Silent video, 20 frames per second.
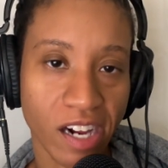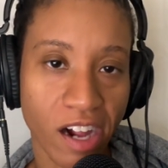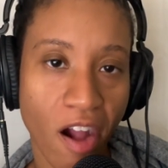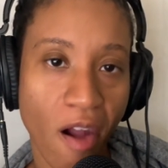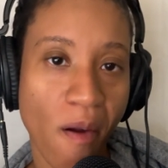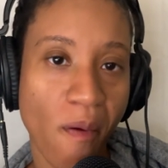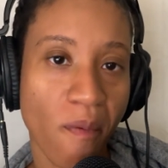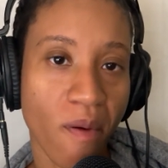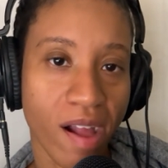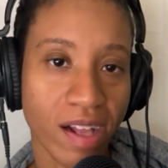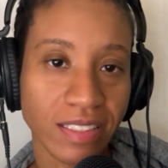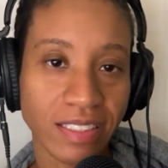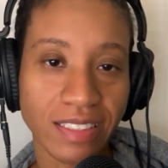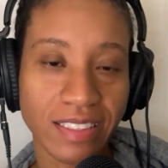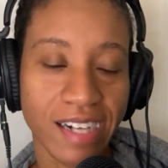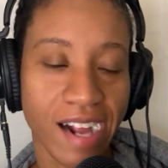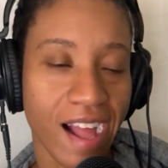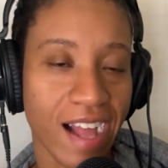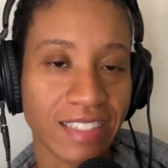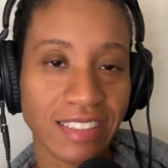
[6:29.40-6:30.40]
go
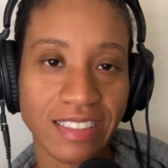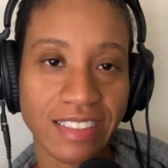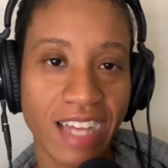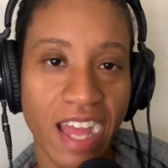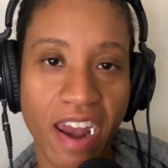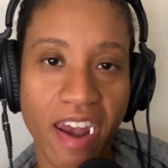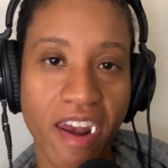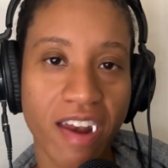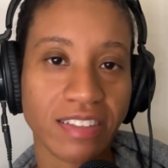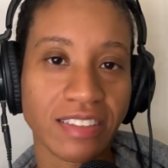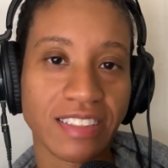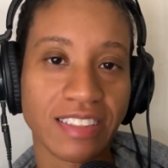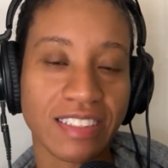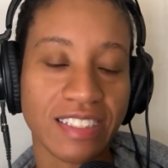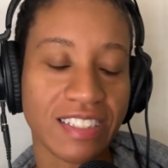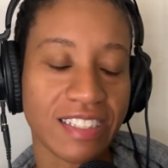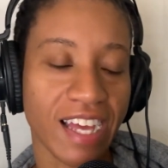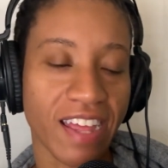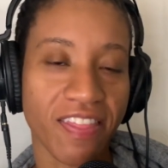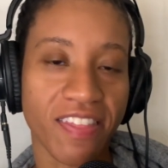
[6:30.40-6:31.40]
and, and, and
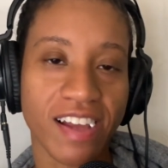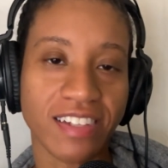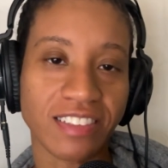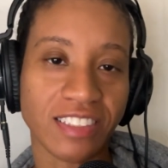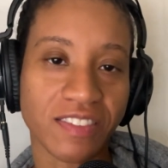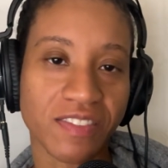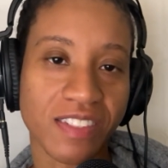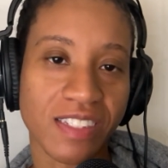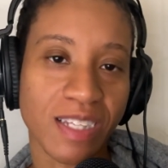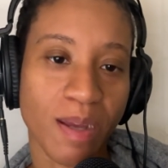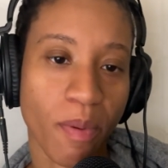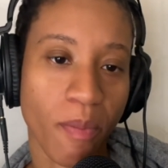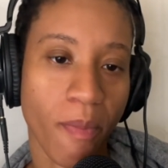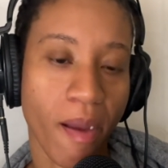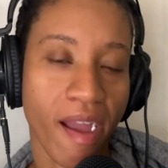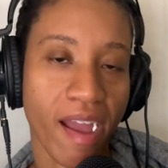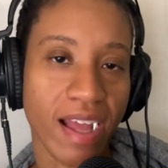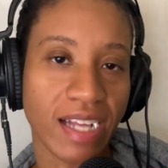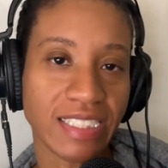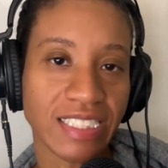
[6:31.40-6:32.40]
say things off the top of
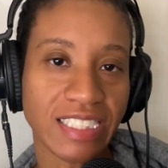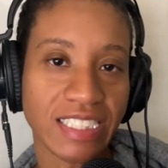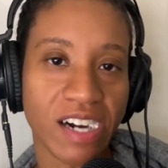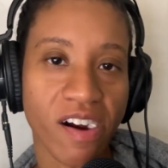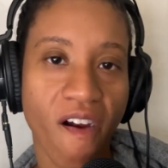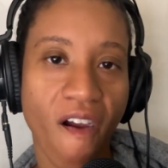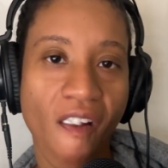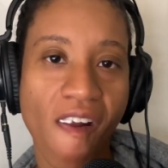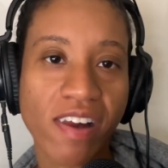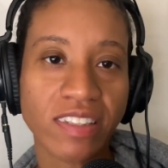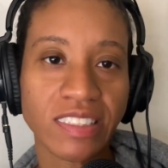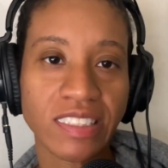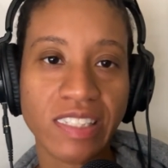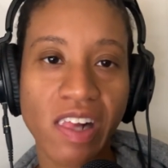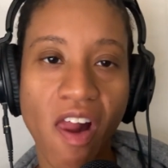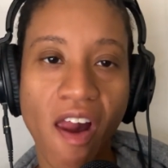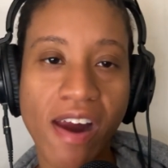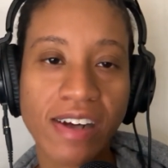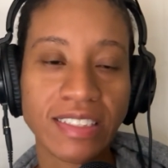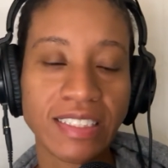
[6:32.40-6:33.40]
my head.
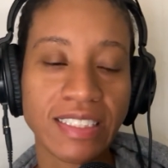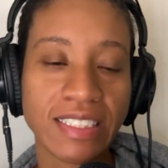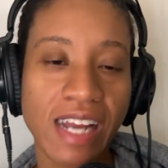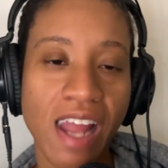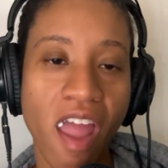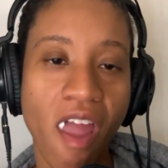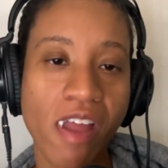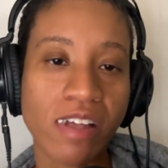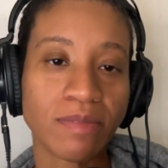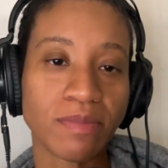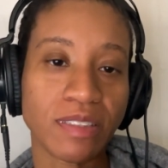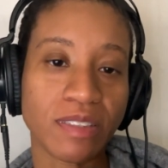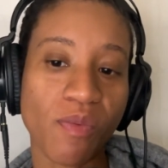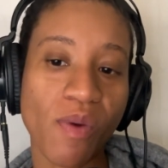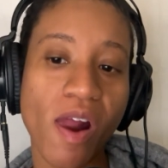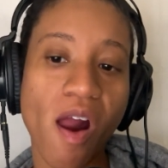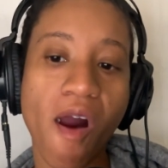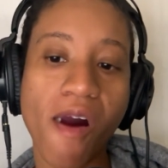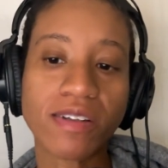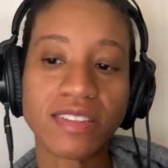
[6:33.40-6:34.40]
But
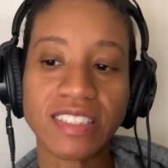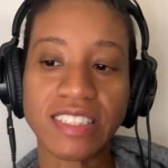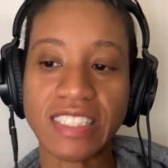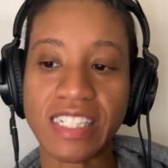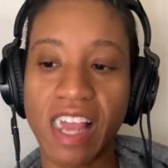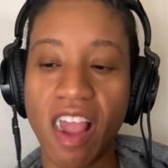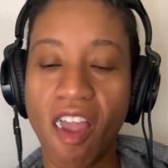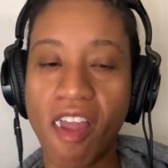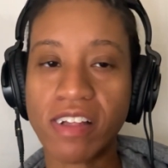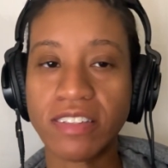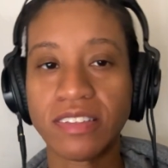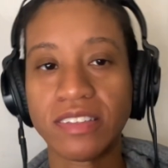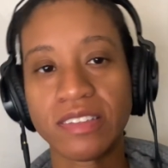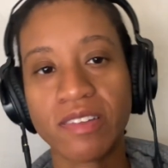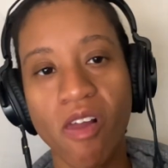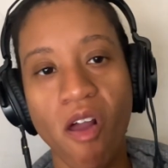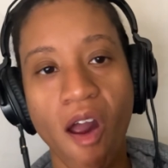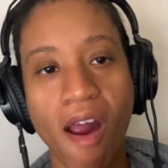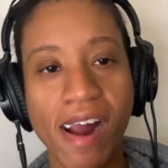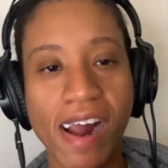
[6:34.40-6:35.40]
we gonna see.
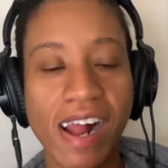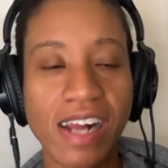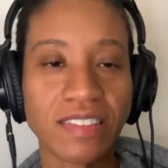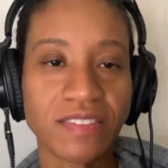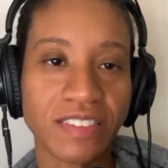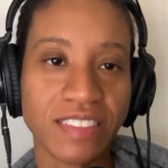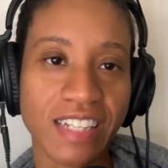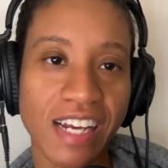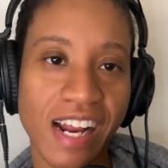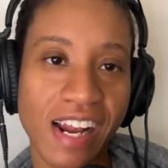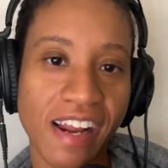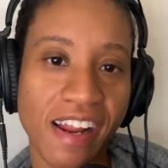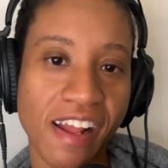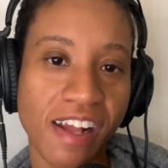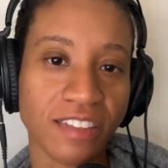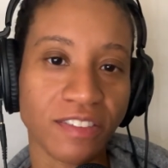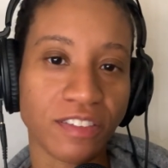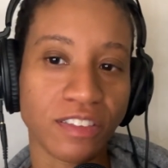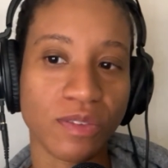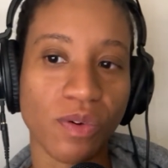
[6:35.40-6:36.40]
I have an
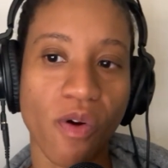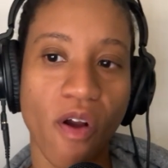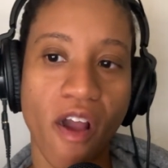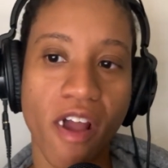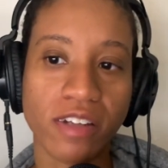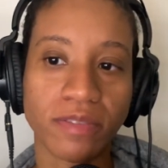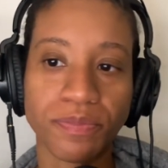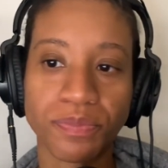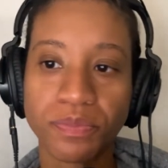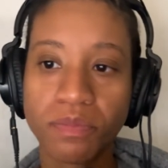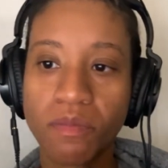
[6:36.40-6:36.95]
idea for one.